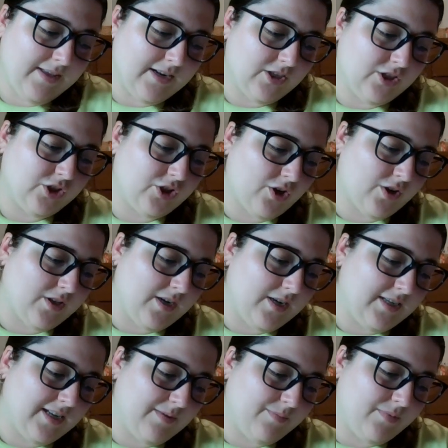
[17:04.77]
in a circular
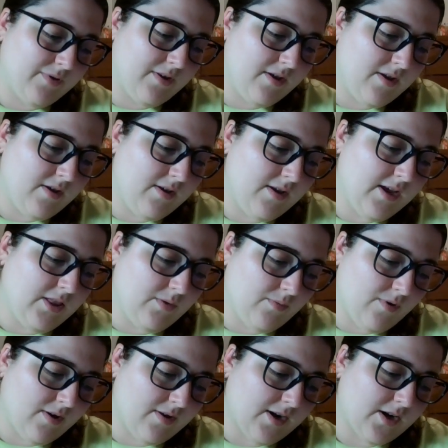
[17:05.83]
dip in the
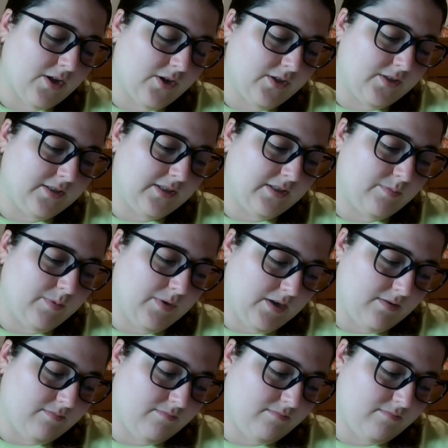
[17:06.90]
road at a constant speed.